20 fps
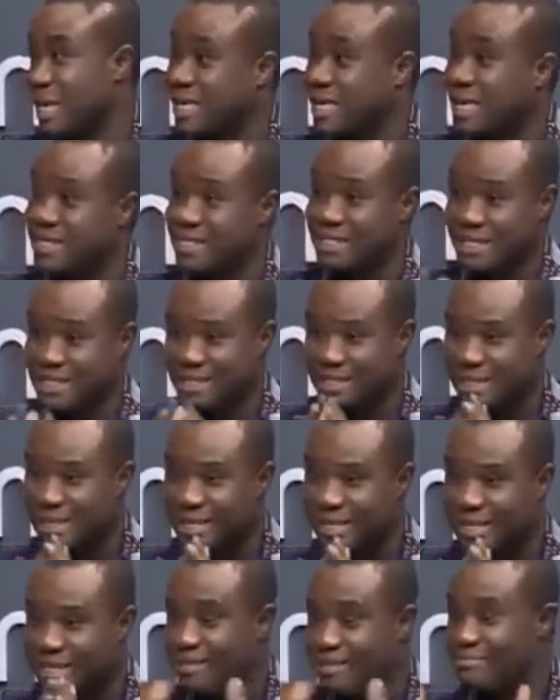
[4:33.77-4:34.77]
And that is just
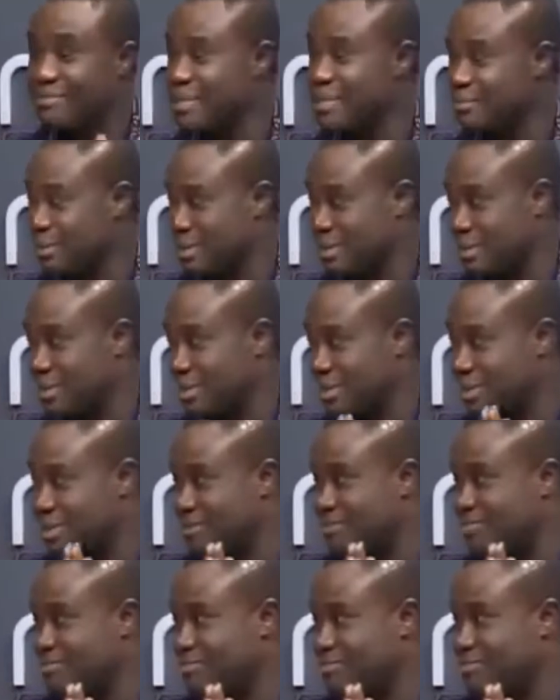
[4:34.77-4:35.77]

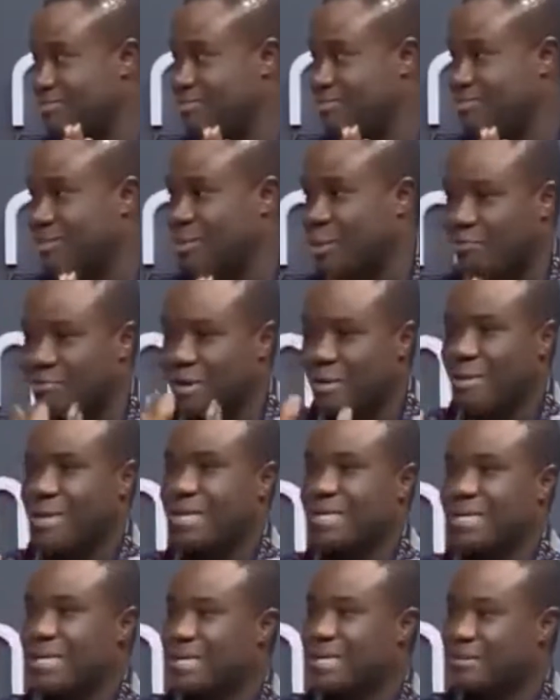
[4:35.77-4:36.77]
70% of the
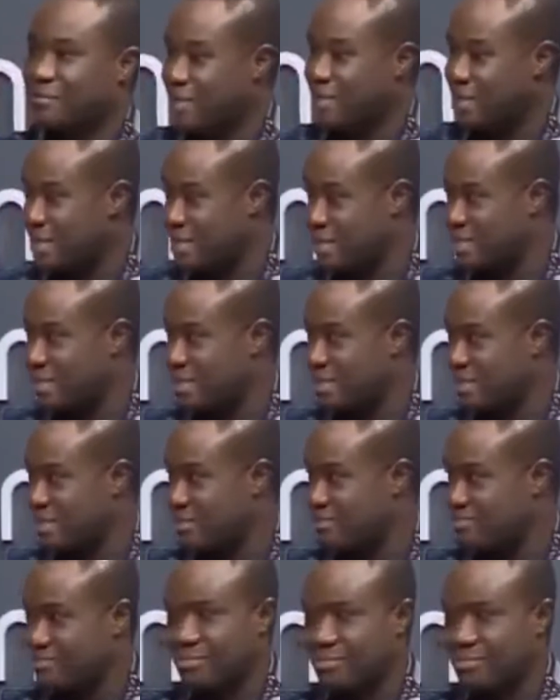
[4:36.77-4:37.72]
money that that fund needs.